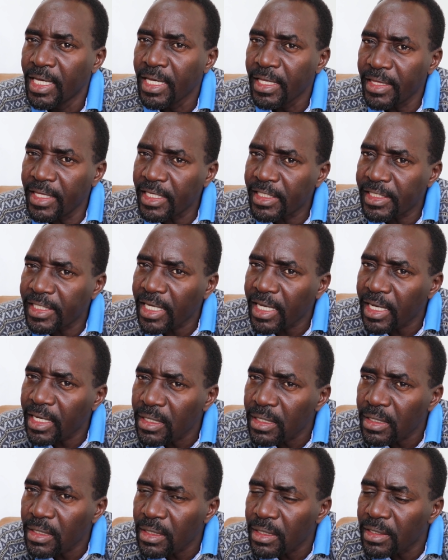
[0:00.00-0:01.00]
the
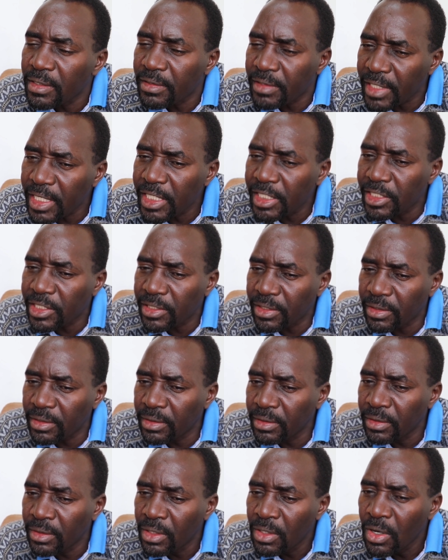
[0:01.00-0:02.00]
second
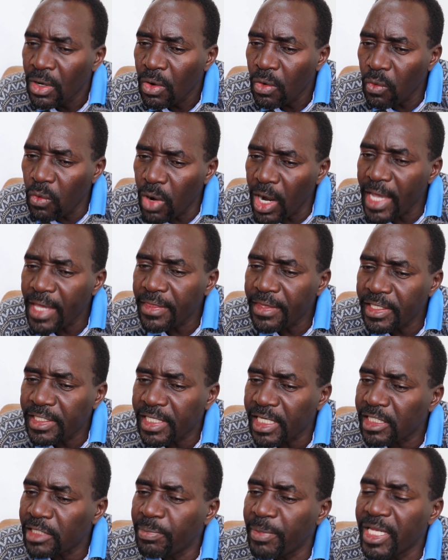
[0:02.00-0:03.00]
reason why this
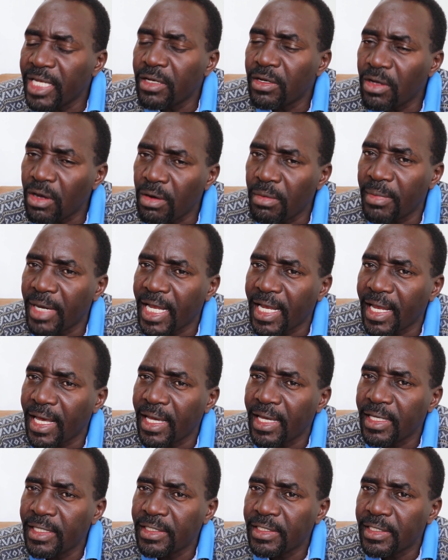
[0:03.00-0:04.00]
has been
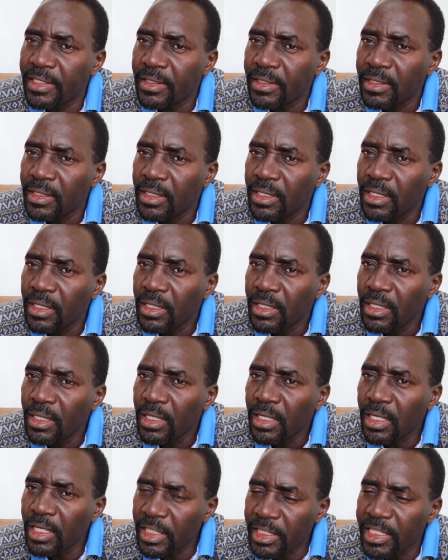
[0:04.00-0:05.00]
normalized
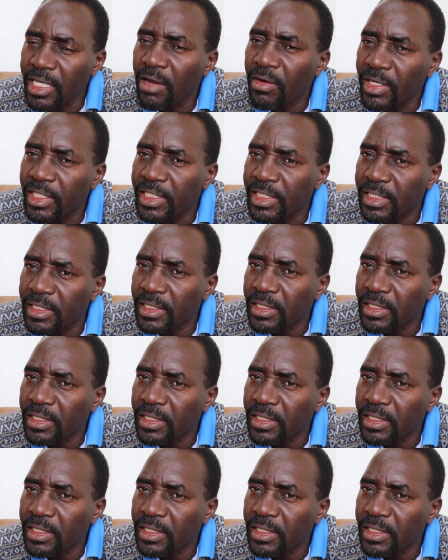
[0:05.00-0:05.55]
is our